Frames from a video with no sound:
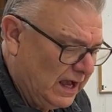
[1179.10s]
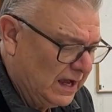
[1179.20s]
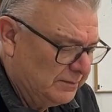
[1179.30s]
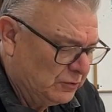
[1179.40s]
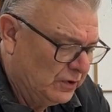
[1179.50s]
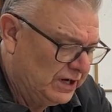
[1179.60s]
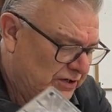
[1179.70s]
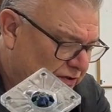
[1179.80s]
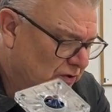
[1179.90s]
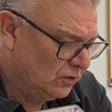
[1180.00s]
I'm
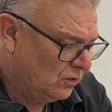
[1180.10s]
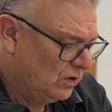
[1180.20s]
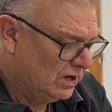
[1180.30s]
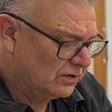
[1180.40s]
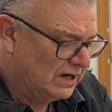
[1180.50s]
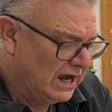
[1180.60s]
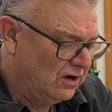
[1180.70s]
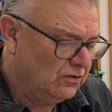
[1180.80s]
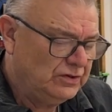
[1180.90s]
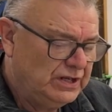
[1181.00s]
going to go
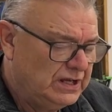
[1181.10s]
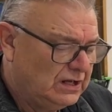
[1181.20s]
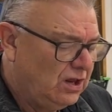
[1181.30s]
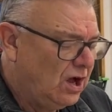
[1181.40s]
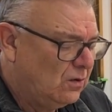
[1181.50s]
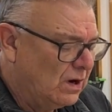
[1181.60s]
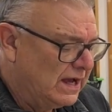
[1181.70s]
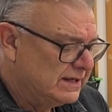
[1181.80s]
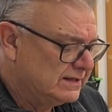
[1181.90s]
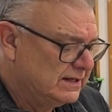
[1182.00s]
around
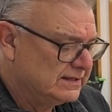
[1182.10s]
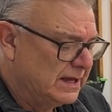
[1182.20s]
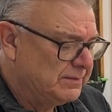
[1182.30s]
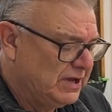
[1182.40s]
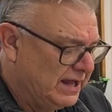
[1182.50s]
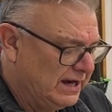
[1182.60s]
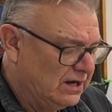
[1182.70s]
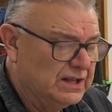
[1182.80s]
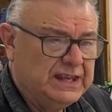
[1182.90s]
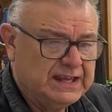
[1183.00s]
clockwise because I'm
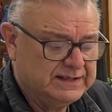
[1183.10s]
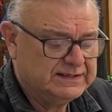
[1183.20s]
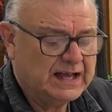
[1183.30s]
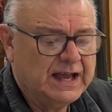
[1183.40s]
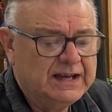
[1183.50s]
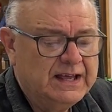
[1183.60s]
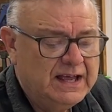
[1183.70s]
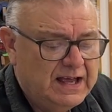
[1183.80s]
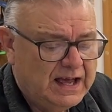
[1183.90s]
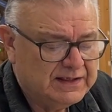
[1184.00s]
cutting on the inside.
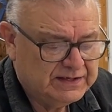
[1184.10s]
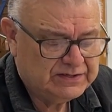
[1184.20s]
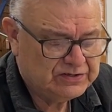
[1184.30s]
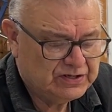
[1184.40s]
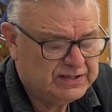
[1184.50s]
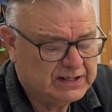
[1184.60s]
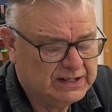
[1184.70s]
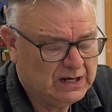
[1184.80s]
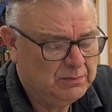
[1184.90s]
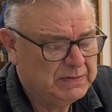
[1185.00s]
And this is just
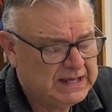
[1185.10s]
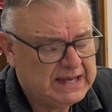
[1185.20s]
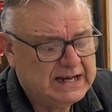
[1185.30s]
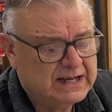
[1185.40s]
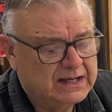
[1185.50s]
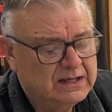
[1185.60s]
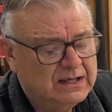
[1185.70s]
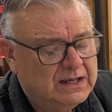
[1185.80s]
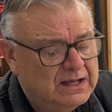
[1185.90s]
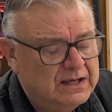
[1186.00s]
a little Makita
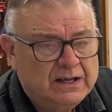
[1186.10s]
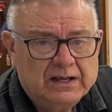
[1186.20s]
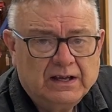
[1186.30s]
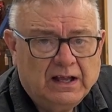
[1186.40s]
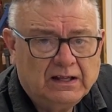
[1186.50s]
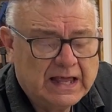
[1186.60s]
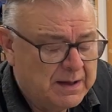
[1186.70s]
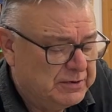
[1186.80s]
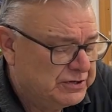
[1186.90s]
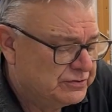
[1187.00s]

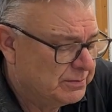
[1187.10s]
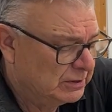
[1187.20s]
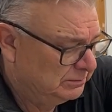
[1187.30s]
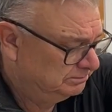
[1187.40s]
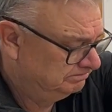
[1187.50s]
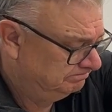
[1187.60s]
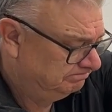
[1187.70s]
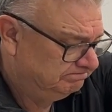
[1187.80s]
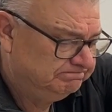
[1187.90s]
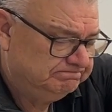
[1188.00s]
laminate trimmer.
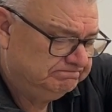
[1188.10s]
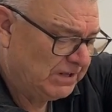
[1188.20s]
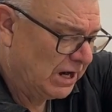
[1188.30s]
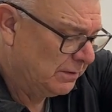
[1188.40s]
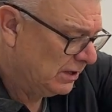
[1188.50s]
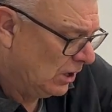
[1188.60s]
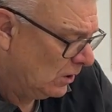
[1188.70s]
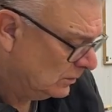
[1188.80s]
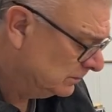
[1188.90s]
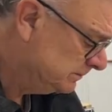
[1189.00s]
There we
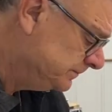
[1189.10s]
go.